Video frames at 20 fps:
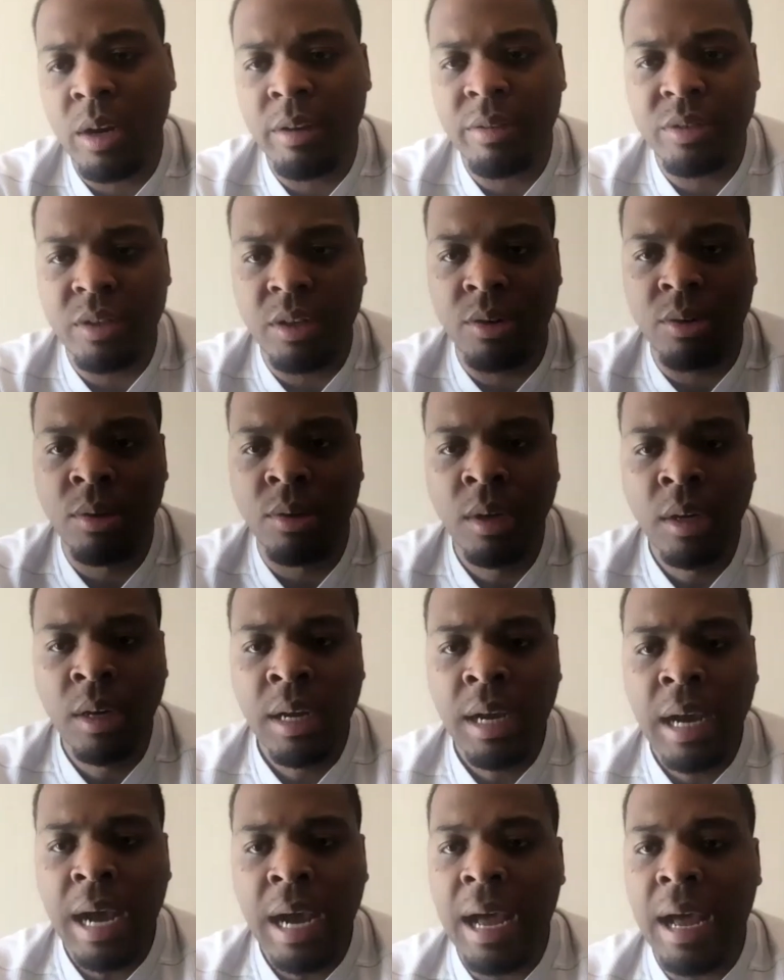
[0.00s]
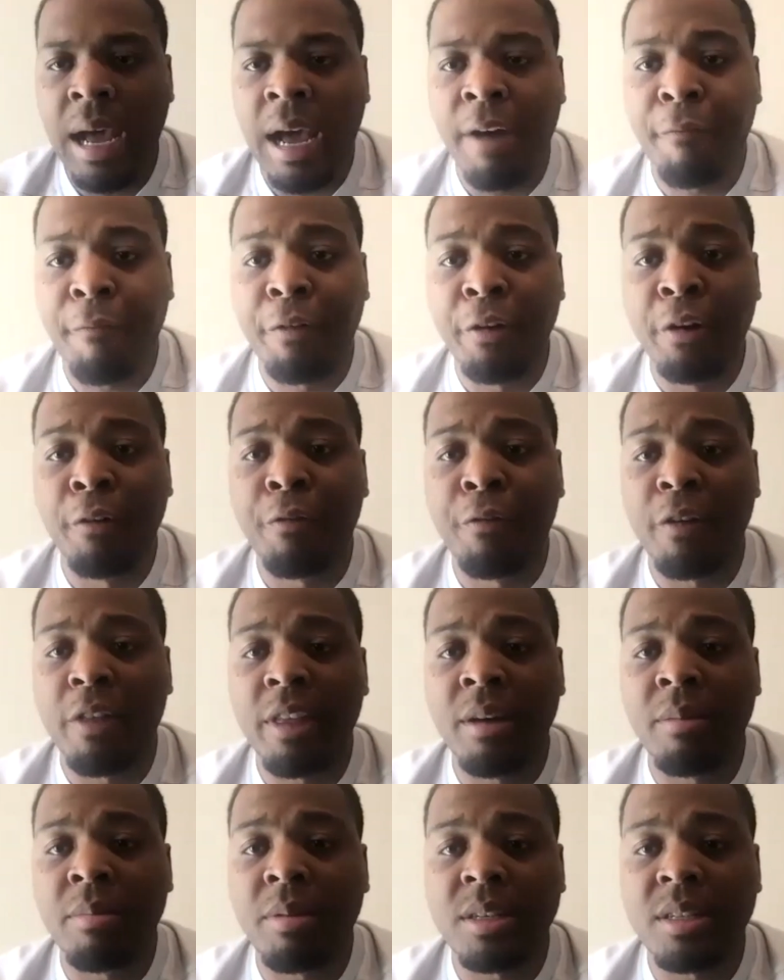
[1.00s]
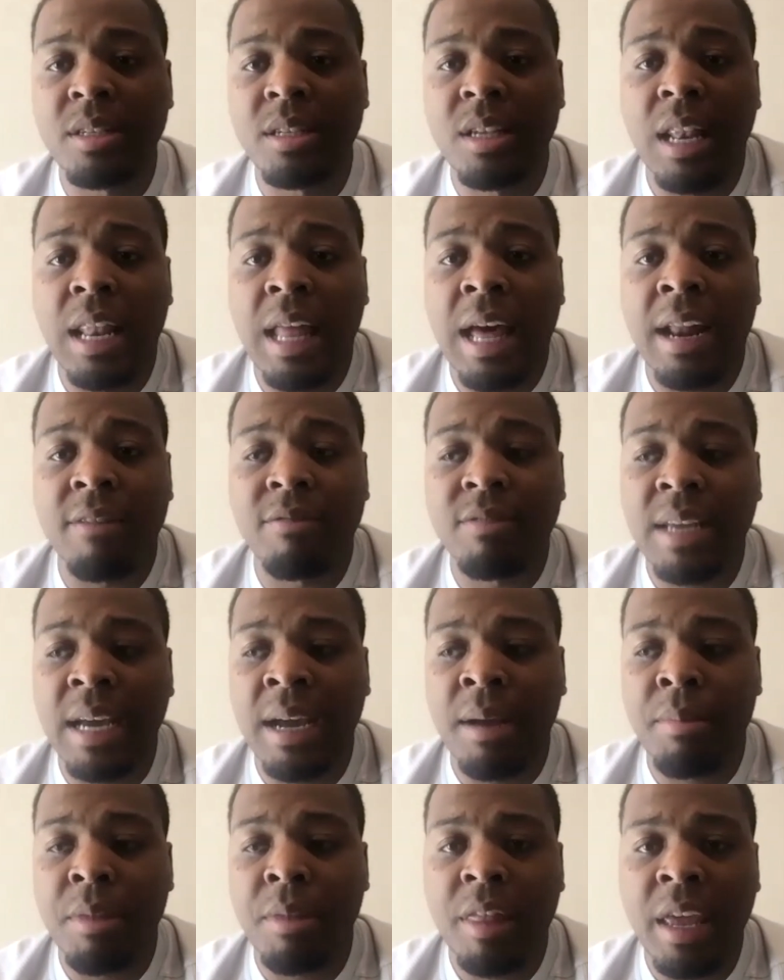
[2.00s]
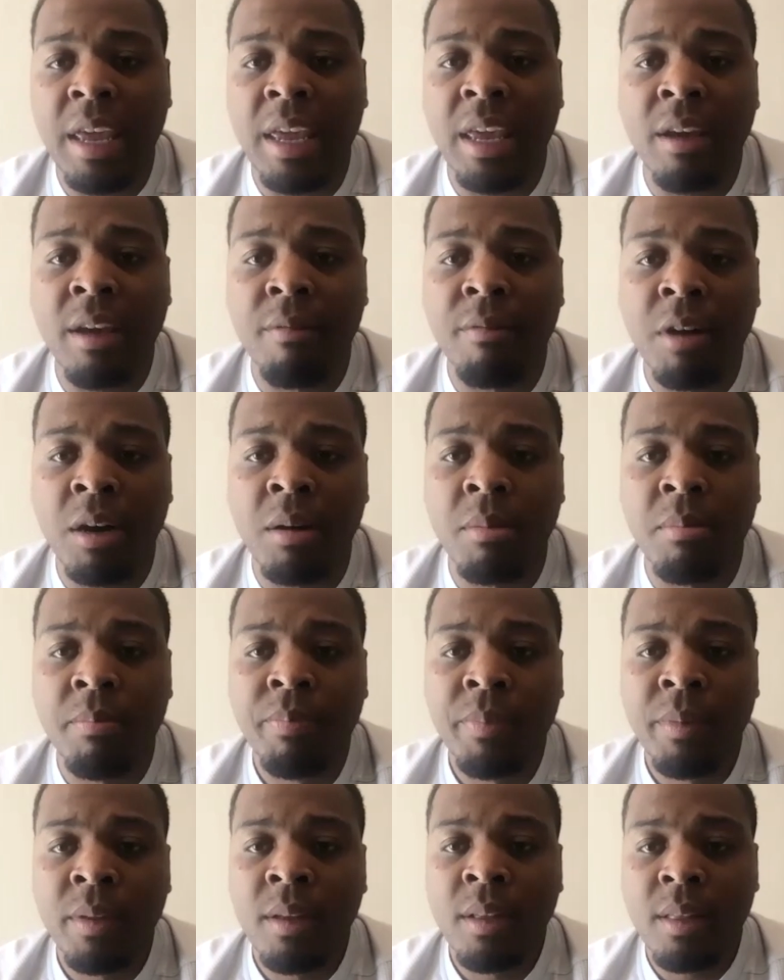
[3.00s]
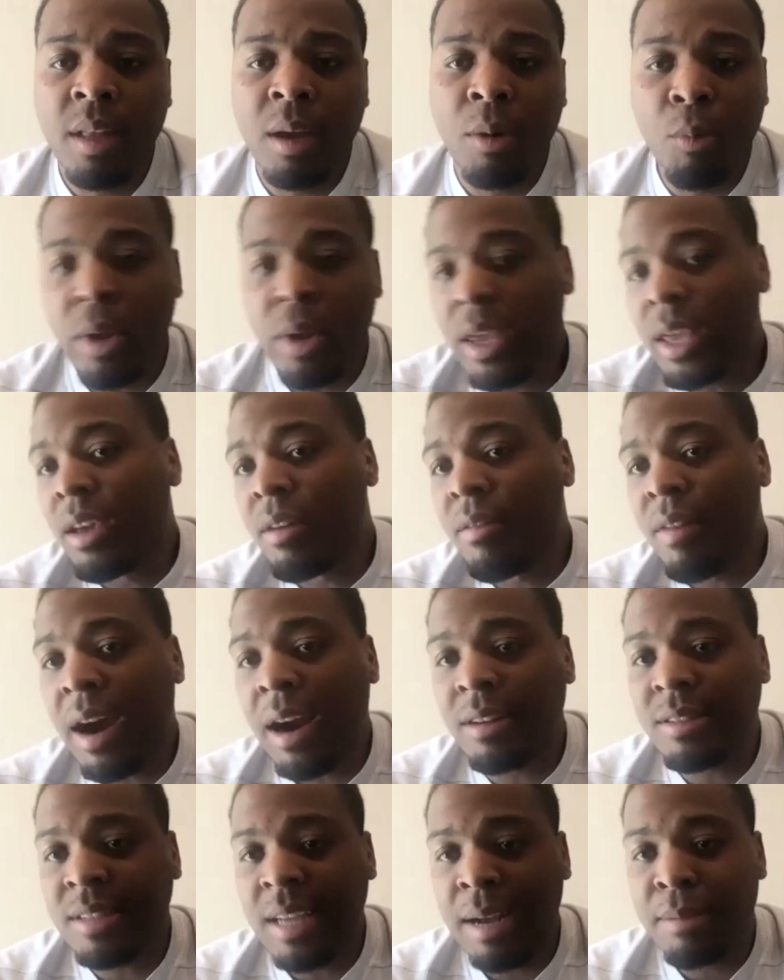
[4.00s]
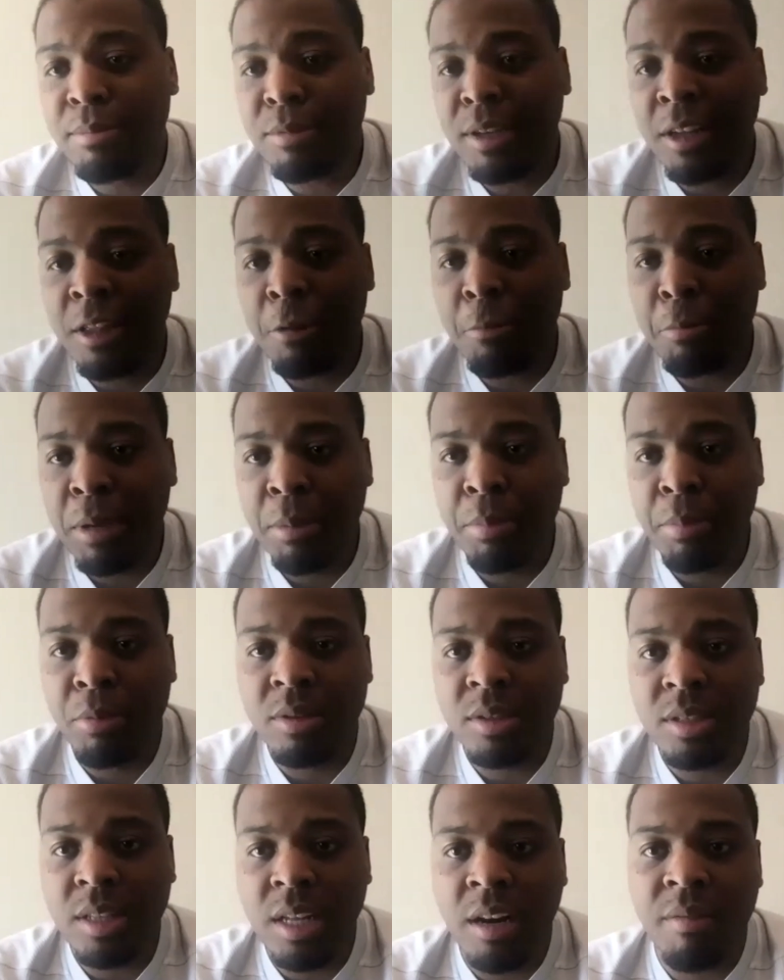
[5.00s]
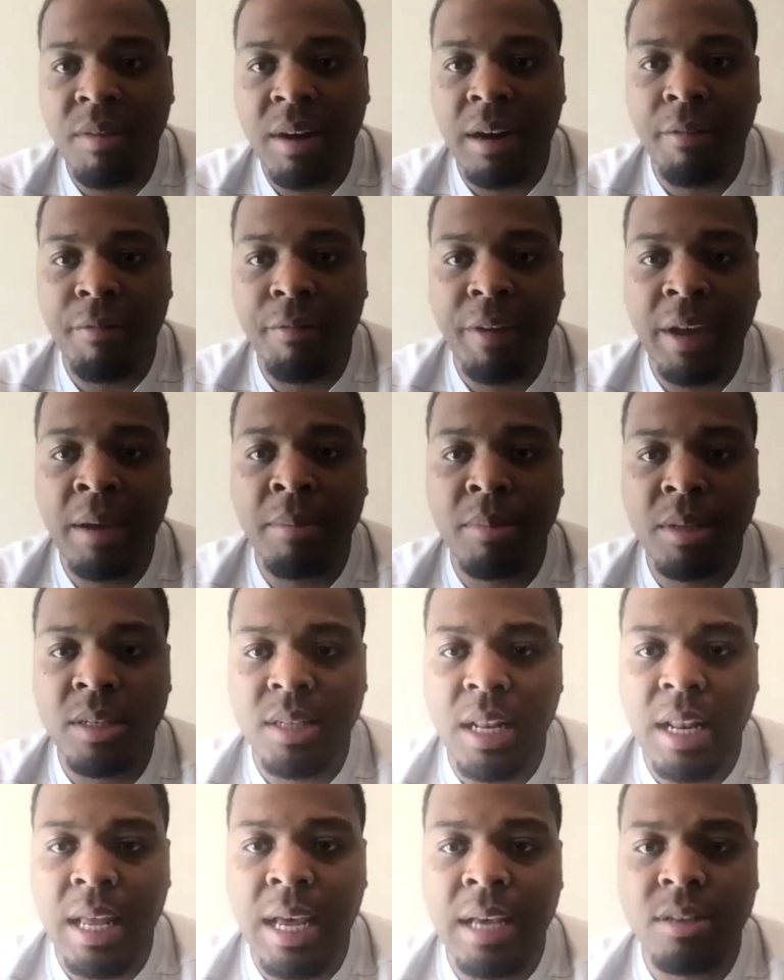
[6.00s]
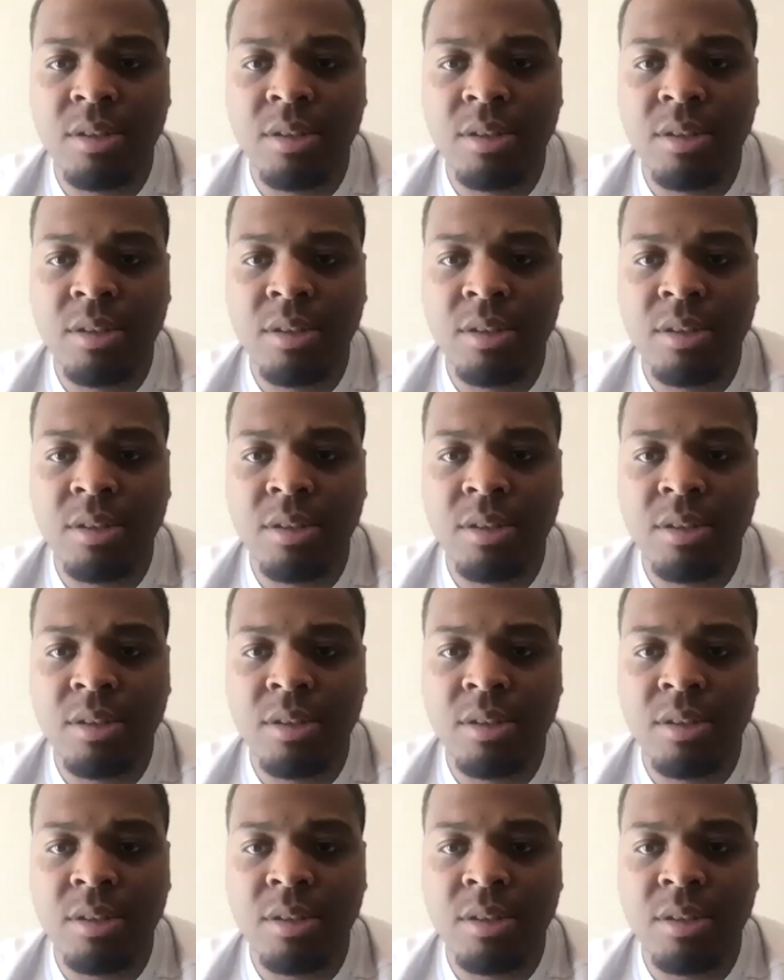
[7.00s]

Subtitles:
So I feel for them, because there's a lot of time that they give up, that we give our time to other people instead of our families a lot.